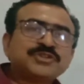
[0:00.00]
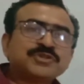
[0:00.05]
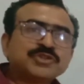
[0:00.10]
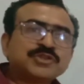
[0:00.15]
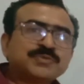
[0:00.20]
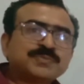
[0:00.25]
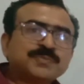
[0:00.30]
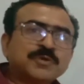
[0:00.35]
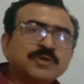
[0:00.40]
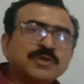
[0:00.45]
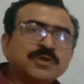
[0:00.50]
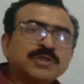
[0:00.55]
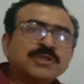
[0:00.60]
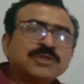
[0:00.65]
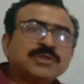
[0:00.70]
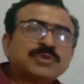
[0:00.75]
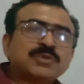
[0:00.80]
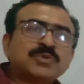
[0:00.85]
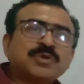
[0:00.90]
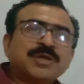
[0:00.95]

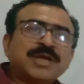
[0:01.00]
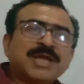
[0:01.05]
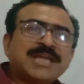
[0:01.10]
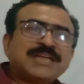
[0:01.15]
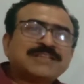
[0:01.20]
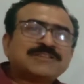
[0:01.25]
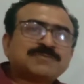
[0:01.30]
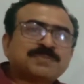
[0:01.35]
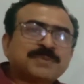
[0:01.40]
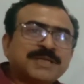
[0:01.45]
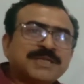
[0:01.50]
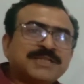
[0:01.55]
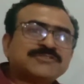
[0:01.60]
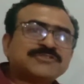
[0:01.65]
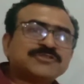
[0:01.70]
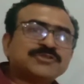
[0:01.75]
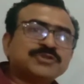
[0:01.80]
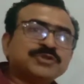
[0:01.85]
useful to express